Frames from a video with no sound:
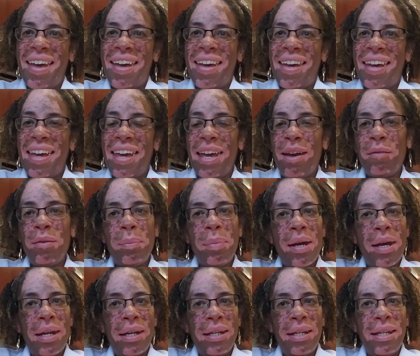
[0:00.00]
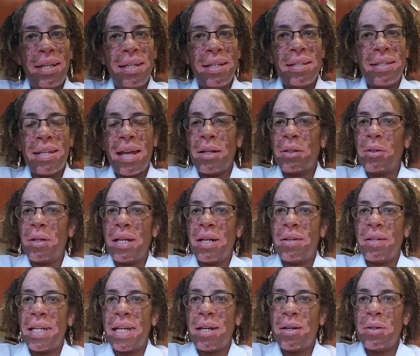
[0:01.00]
Hey everybody, it's Dr.
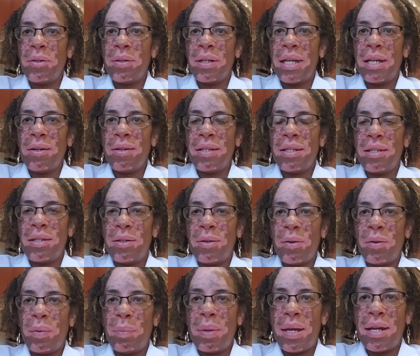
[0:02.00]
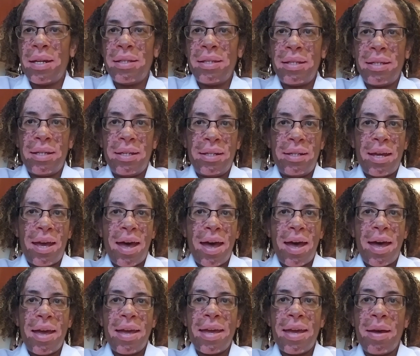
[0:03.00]
Erinn Harris at Harris Internal Medicine.
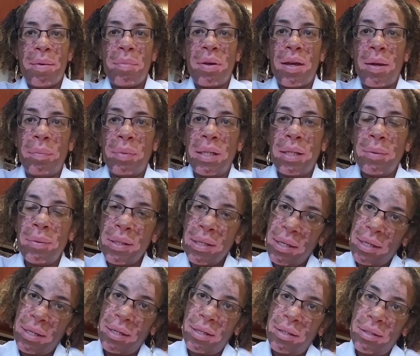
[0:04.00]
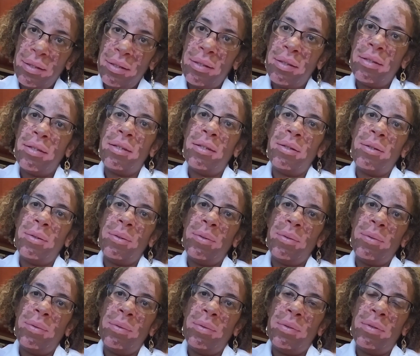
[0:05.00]
I am coming to you again
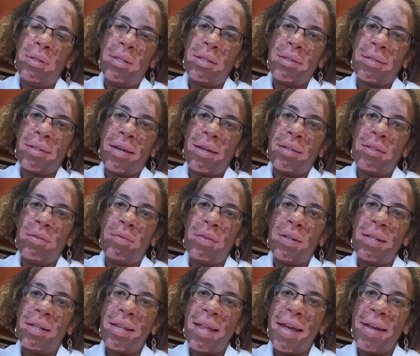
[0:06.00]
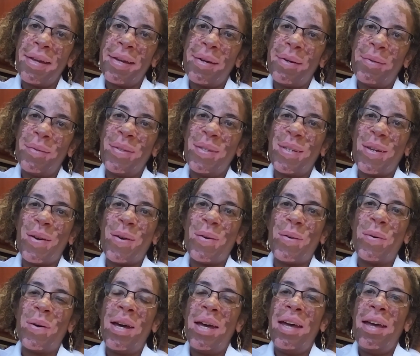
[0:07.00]
to discuss
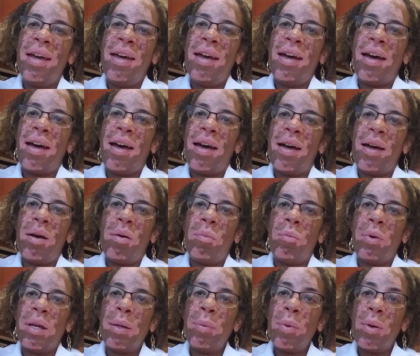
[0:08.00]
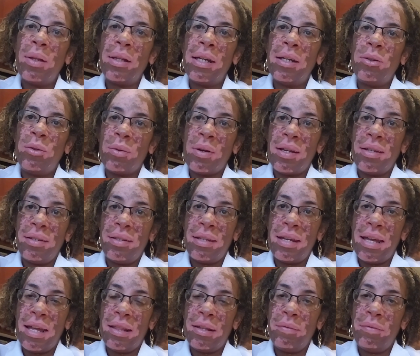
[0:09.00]
vitiligo. We will address
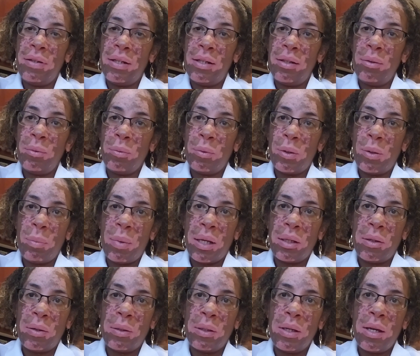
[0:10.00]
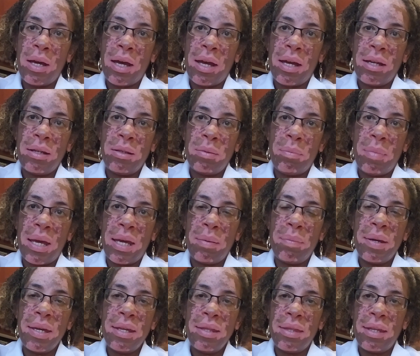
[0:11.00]
the elephant in the room. I know you guys may
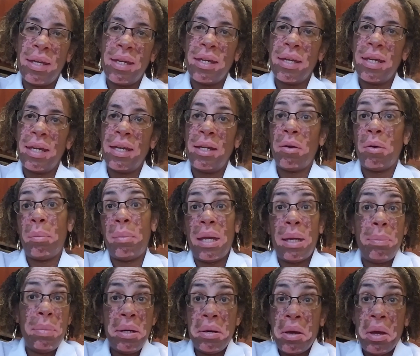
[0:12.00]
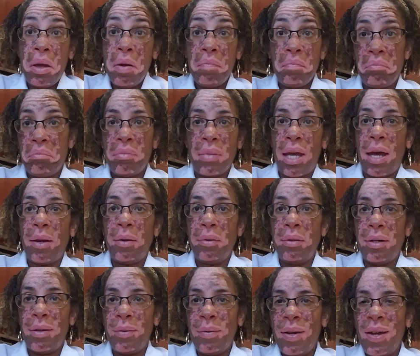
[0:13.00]
be thinking, or maybe not, I don't
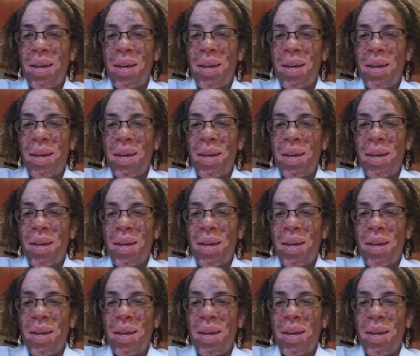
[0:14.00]
know,